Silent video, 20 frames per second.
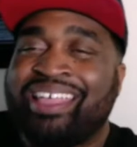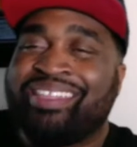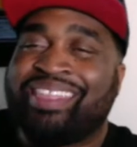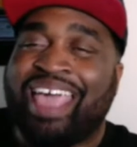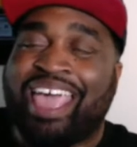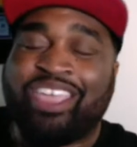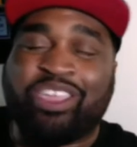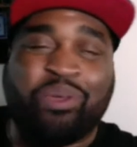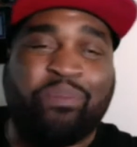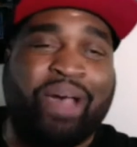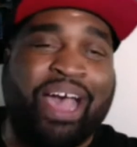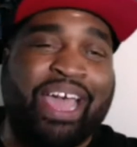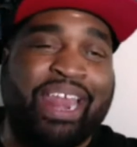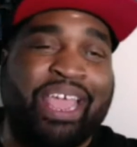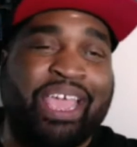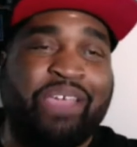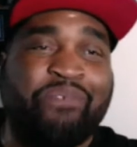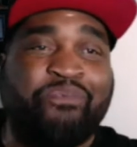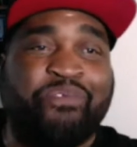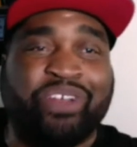Thank you, Mighty
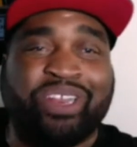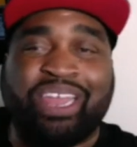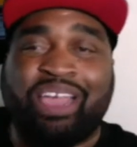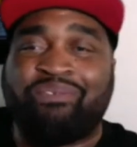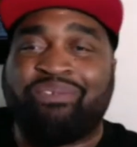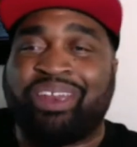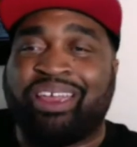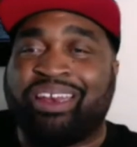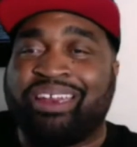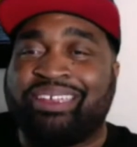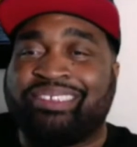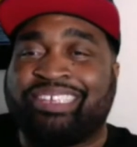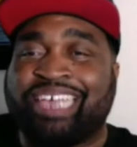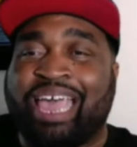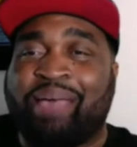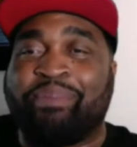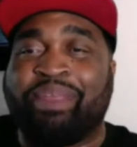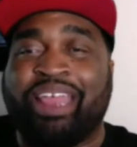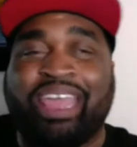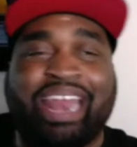E, for definitely
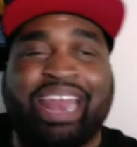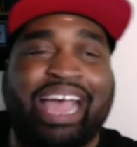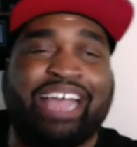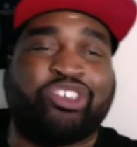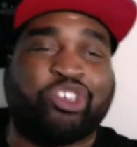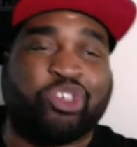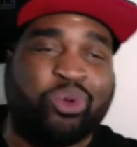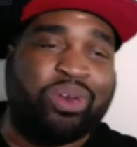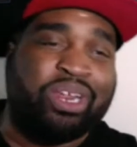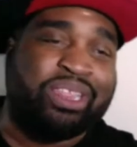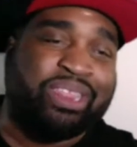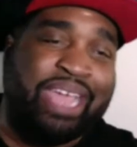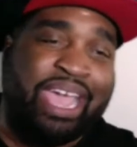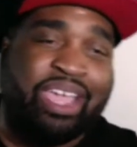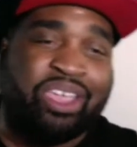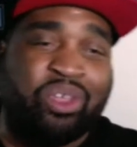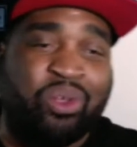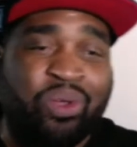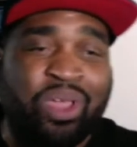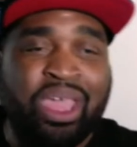tapping in. I truly
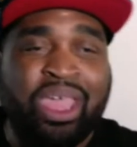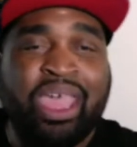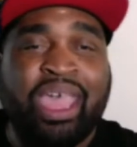thank you.